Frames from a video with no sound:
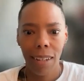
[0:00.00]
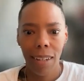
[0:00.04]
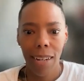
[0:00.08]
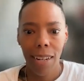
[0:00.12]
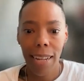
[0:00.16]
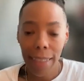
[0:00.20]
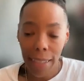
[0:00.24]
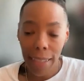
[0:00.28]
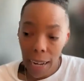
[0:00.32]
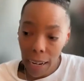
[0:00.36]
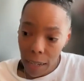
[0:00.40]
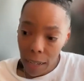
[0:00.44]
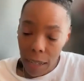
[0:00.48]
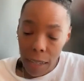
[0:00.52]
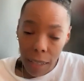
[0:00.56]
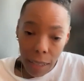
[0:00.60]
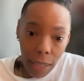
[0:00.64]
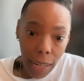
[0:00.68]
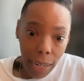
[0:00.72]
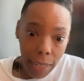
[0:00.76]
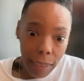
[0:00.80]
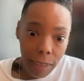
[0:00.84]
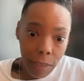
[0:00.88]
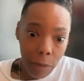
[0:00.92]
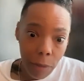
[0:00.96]
in that
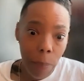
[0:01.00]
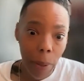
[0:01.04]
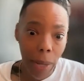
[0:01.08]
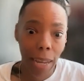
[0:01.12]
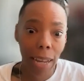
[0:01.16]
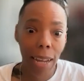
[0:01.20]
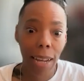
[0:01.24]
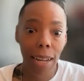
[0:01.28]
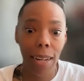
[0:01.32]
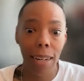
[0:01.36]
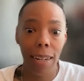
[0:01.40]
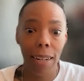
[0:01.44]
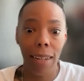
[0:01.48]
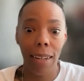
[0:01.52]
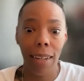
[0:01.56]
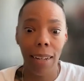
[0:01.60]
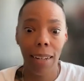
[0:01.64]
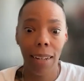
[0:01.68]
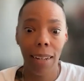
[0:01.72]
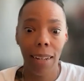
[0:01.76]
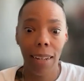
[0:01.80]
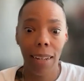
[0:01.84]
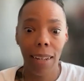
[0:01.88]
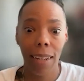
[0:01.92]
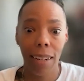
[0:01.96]
collective pain.
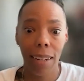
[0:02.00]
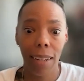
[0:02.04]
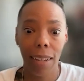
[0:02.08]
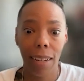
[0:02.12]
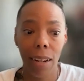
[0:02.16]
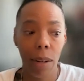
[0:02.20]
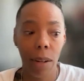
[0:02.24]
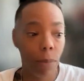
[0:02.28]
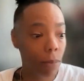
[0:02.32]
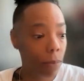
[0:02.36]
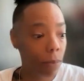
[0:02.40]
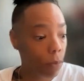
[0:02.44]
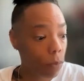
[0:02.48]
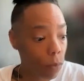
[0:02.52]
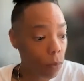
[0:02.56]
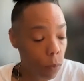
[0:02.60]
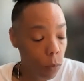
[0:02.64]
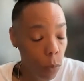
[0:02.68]
And